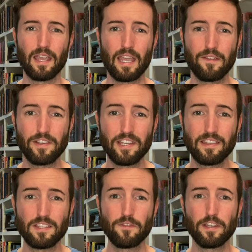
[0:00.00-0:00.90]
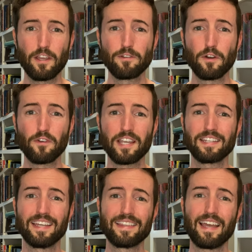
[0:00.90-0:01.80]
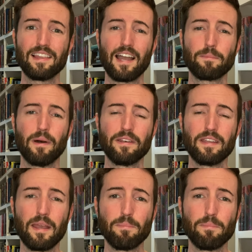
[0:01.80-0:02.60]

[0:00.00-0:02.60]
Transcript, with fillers: If you dig this video, don't forget to hit that like button